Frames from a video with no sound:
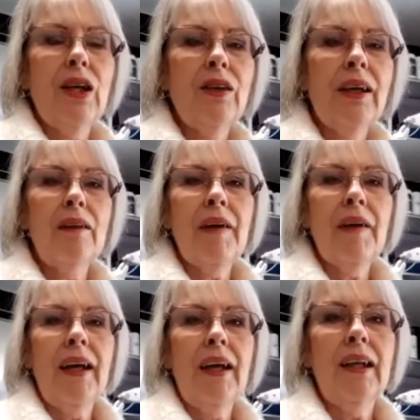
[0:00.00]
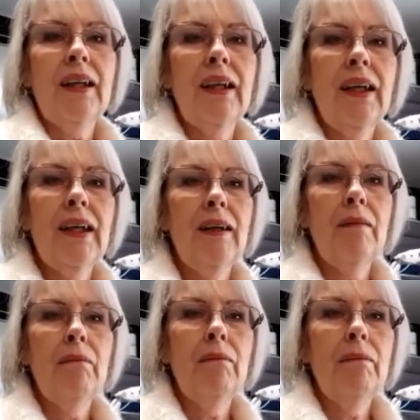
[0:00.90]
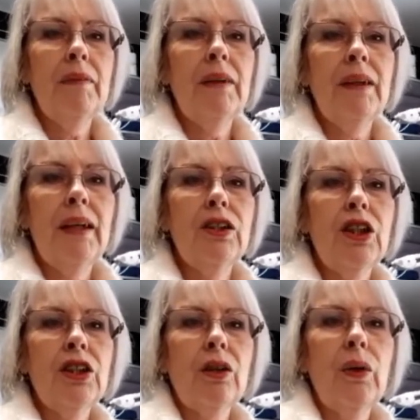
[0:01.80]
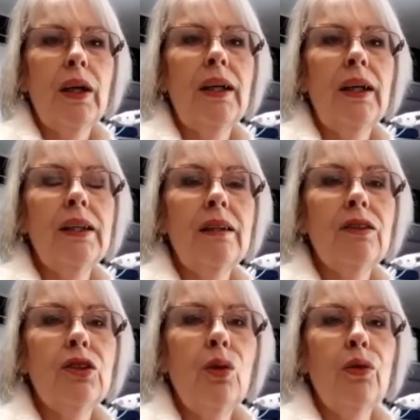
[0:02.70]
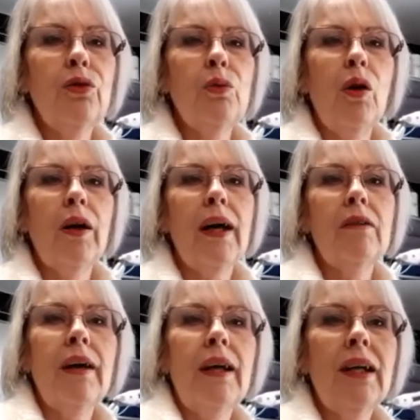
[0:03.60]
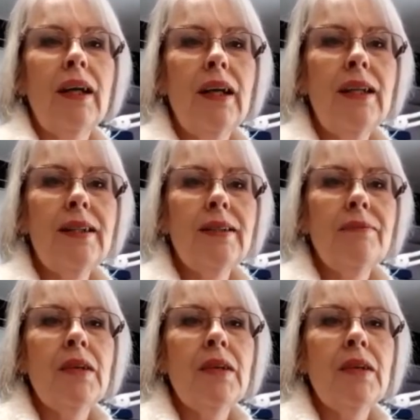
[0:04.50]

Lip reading: Galvanic. Let's just quickly talk through what Galvanic is.